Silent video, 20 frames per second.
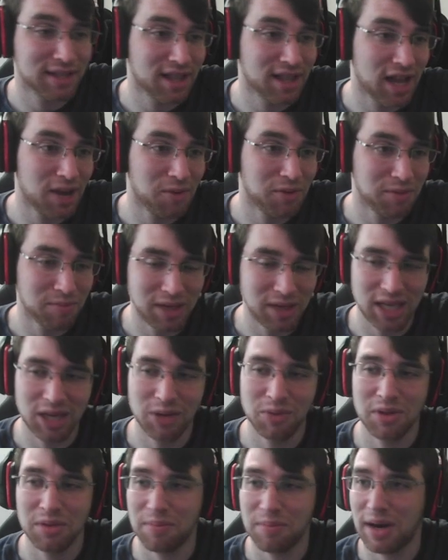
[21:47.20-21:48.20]
lot with
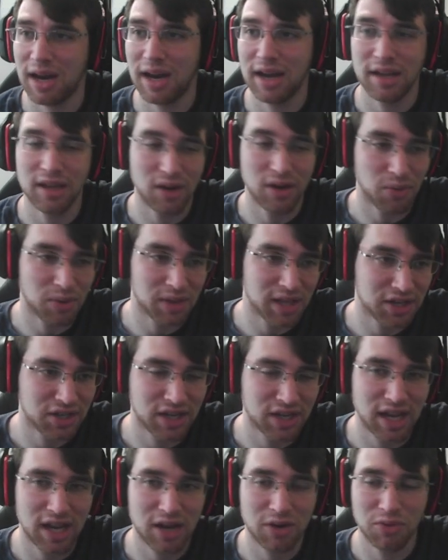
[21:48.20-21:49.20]
me, with my,
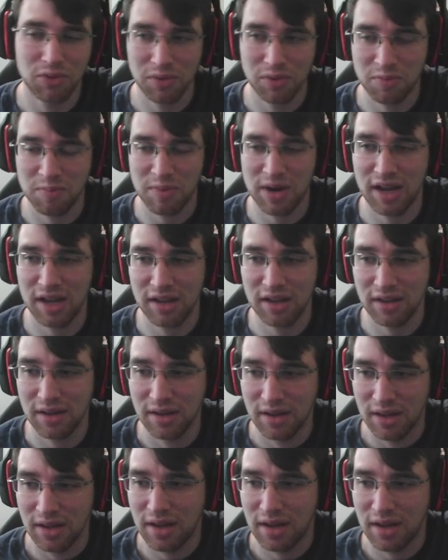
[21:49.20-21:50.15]
Lush deck, or with my